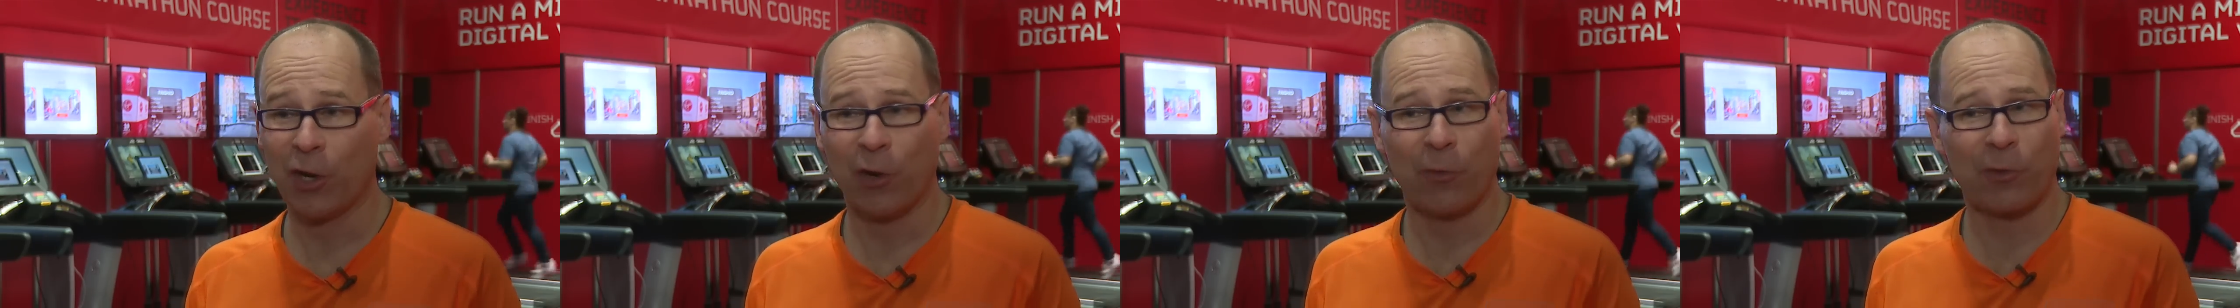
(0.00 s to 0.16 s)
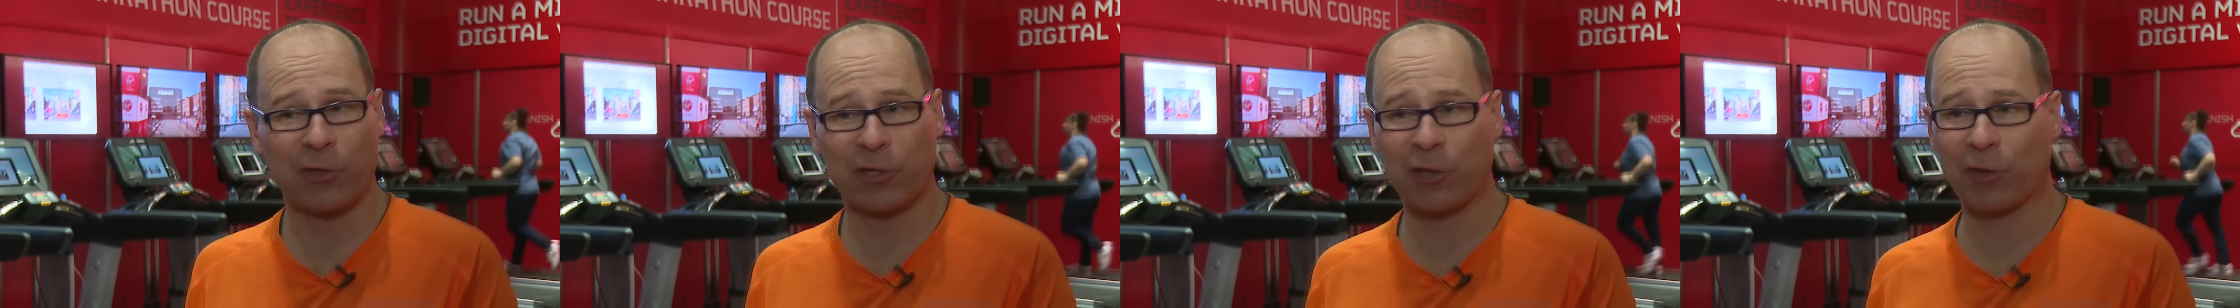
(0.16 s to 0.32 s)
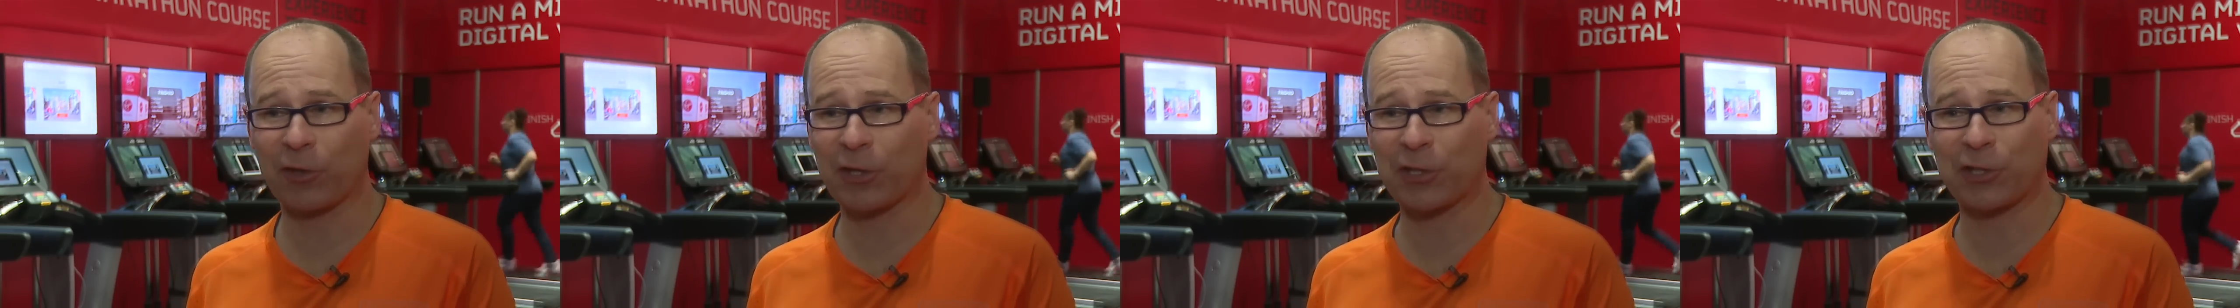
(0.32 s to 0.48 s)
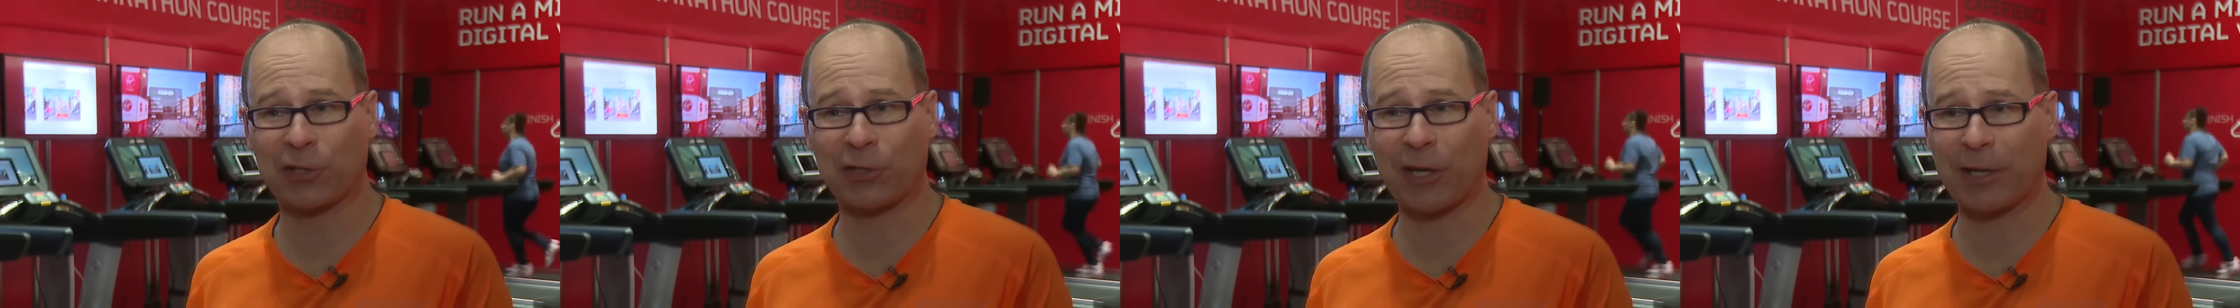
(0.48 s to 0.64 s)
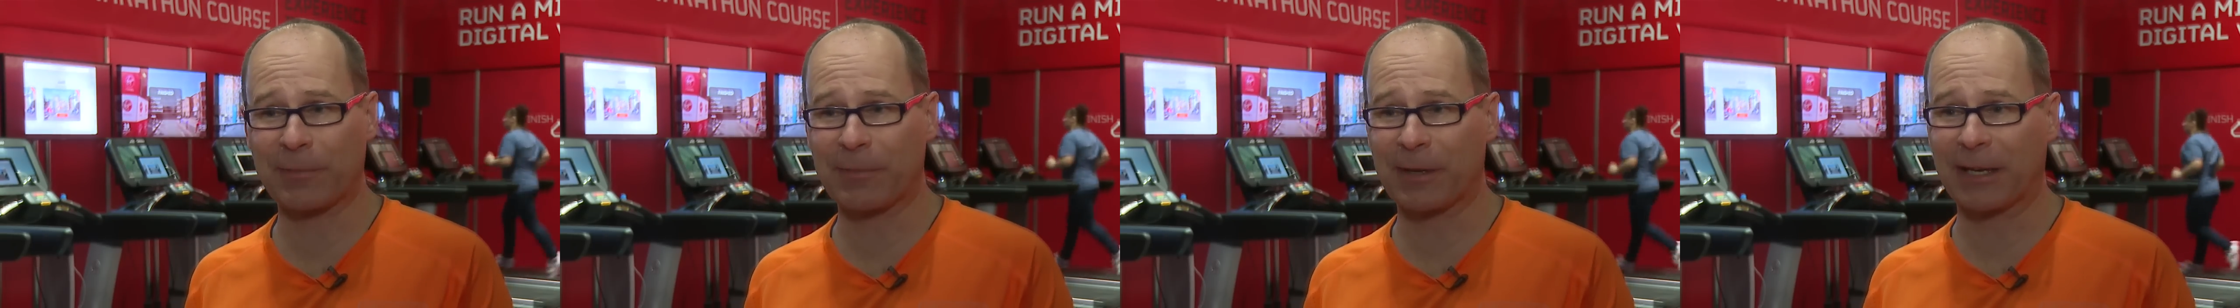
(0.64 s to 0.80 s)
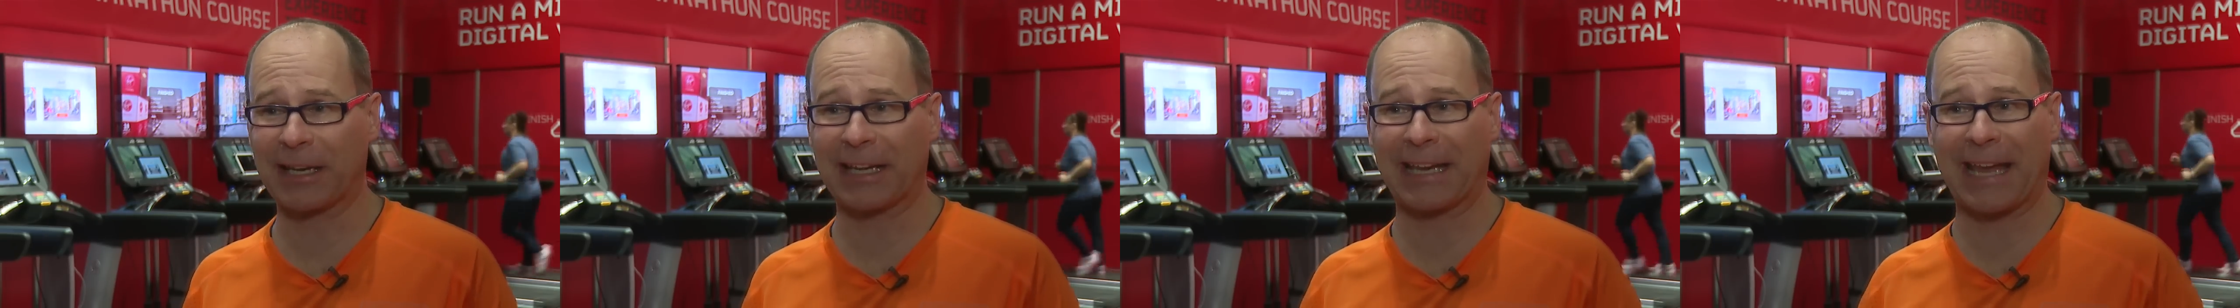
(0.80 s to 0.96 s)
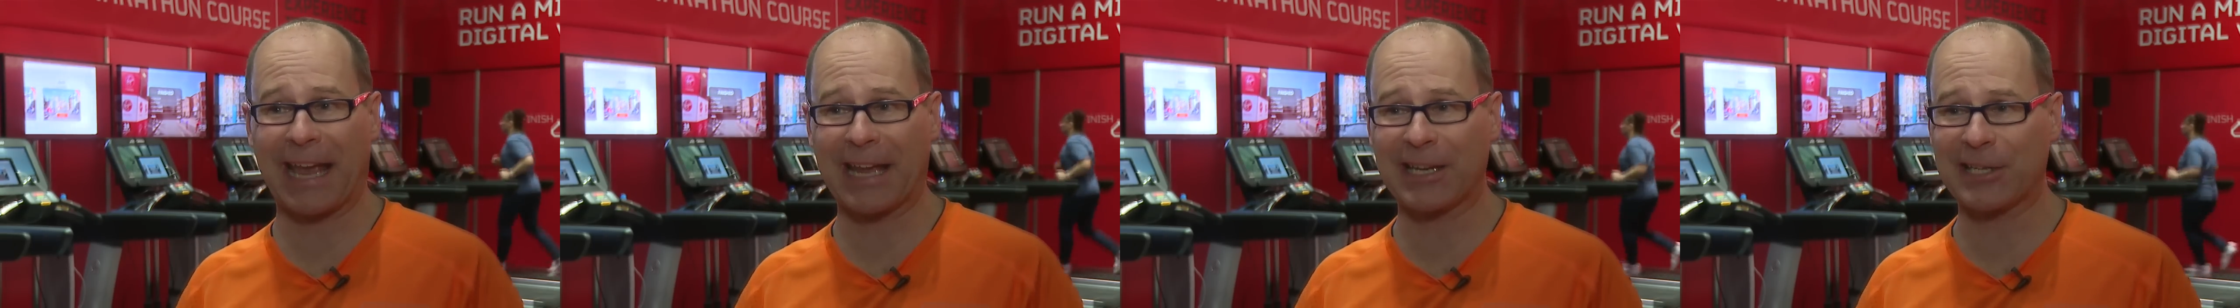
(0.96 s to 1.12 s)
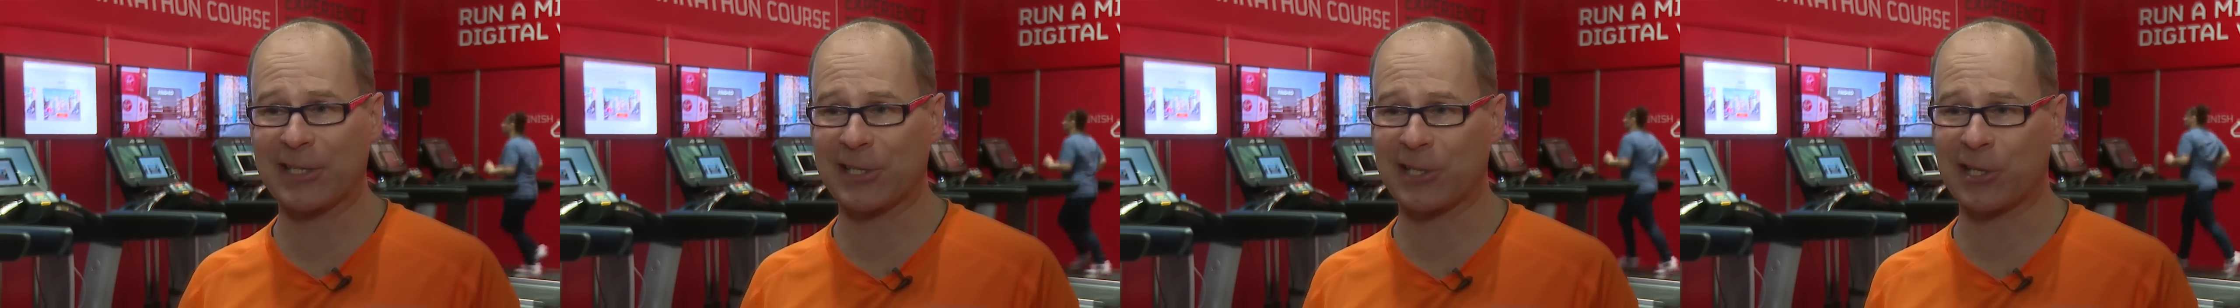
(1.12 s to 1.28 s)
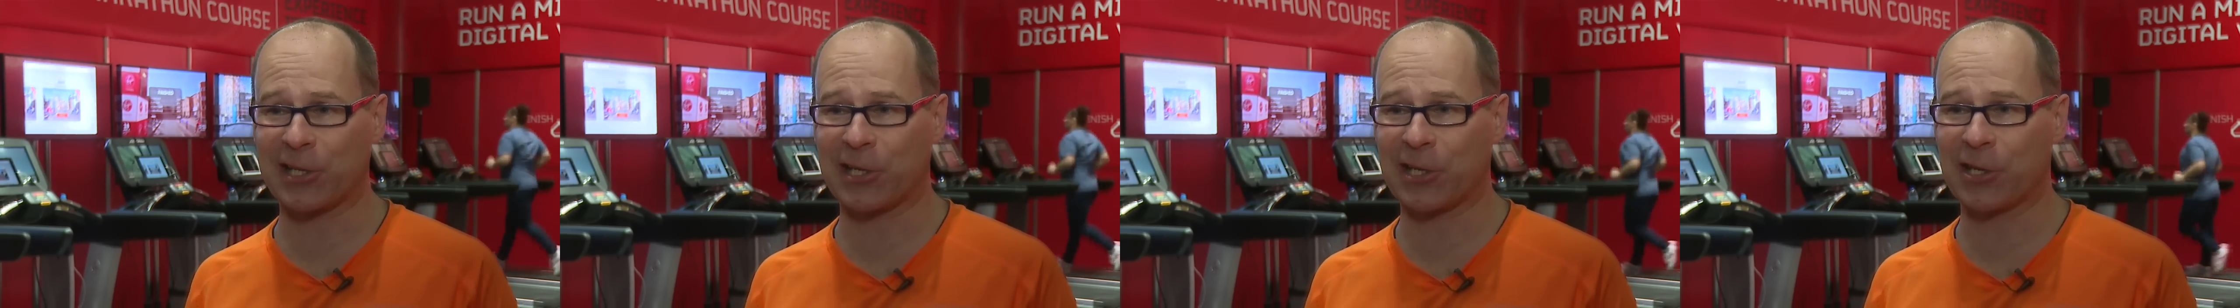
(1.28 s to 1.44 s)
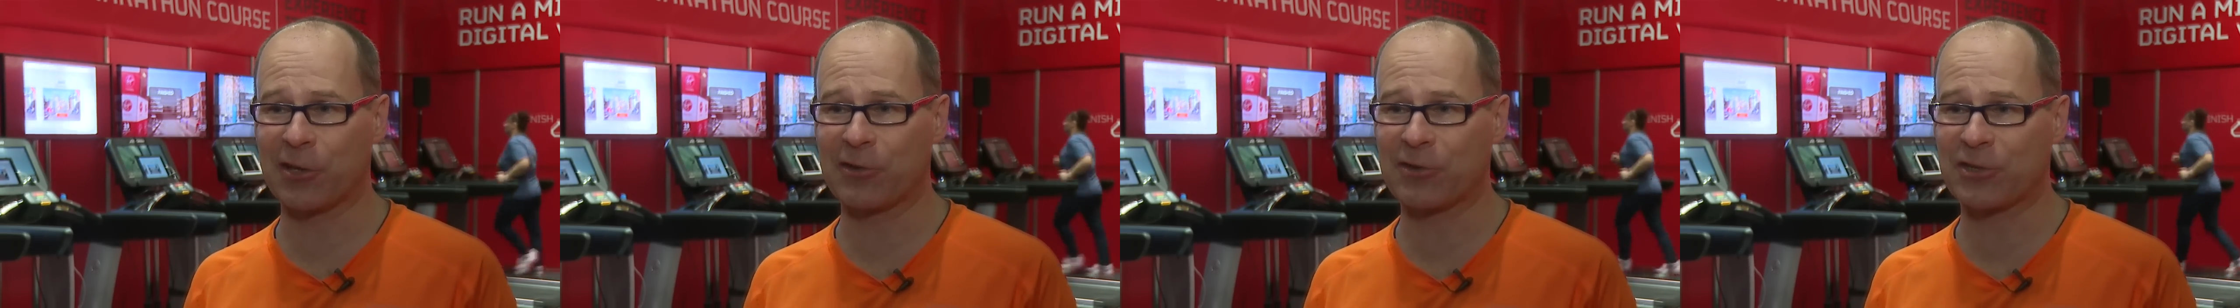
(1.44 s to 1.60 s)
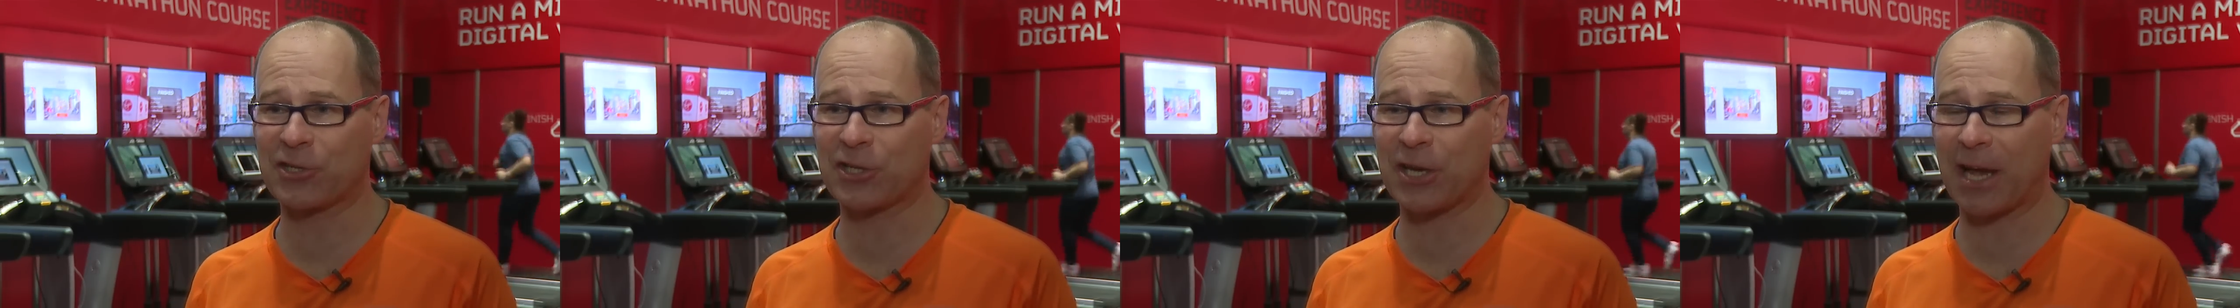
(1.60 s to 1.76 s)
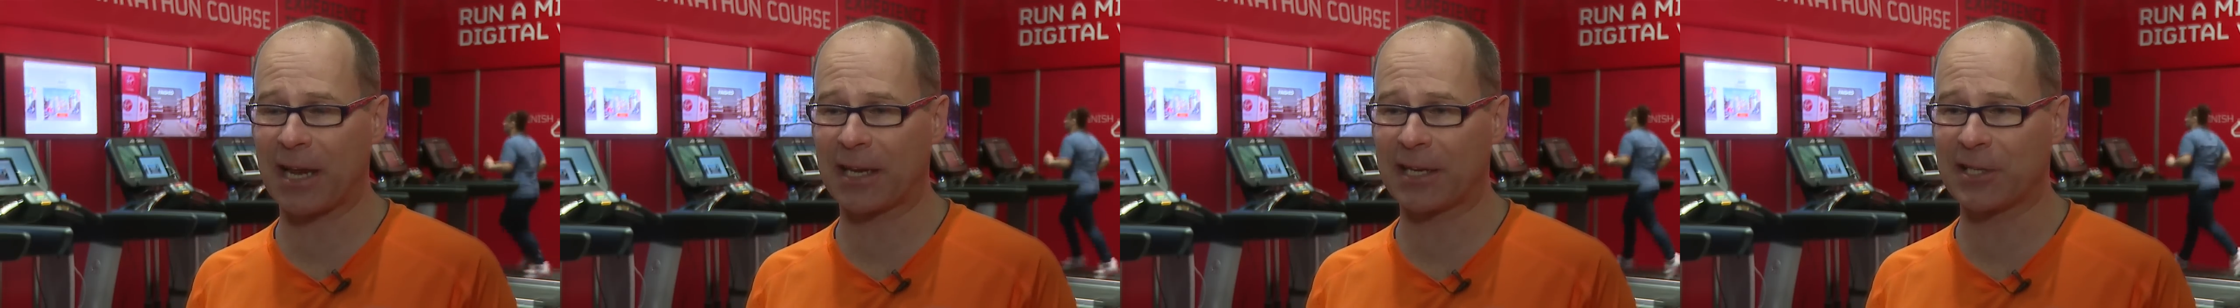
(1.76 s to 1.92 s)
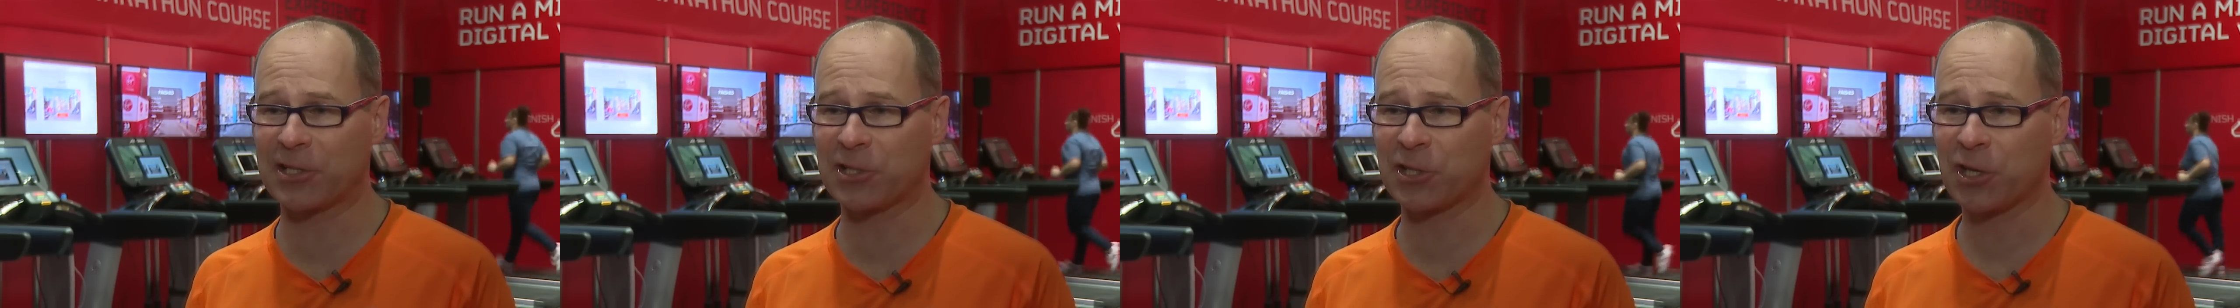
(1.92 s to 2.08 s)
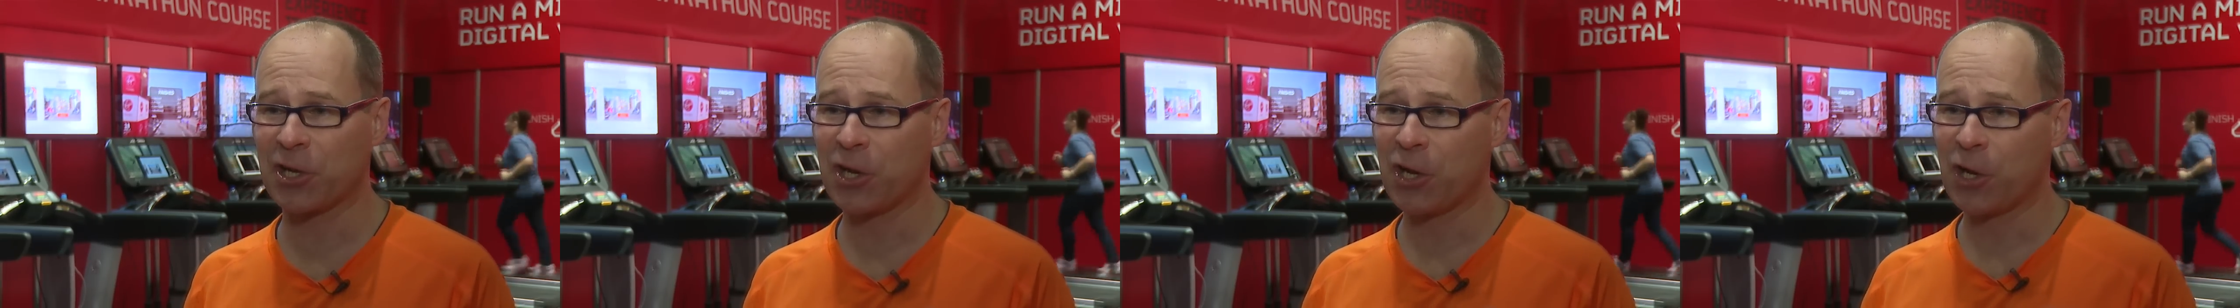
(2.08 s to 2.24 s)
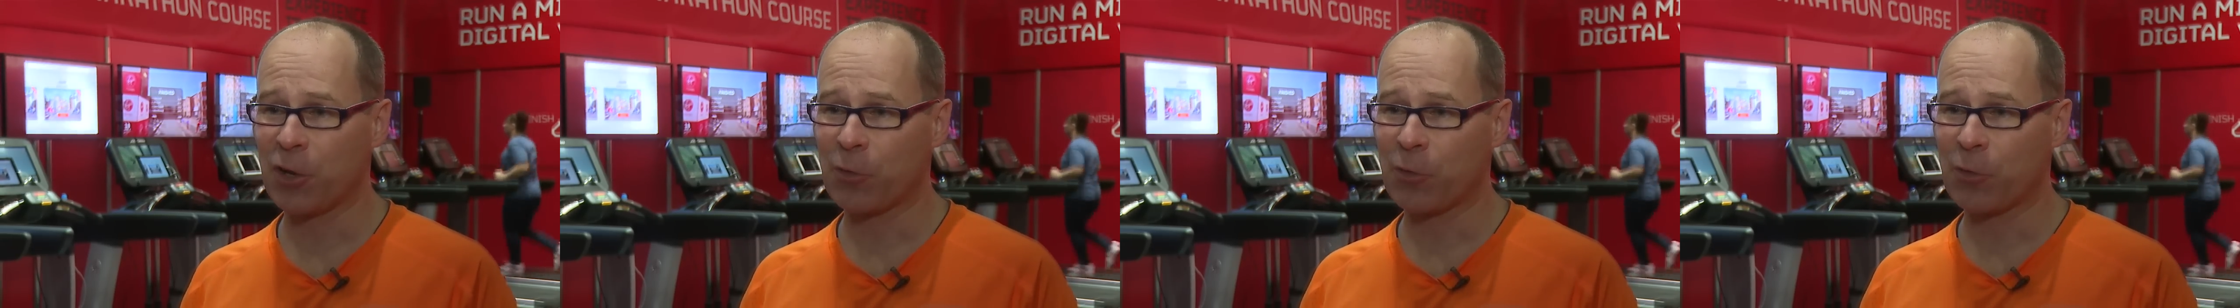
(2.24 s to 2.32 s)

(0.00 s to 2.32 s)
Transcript: which on a treadmill again is a huge challenge,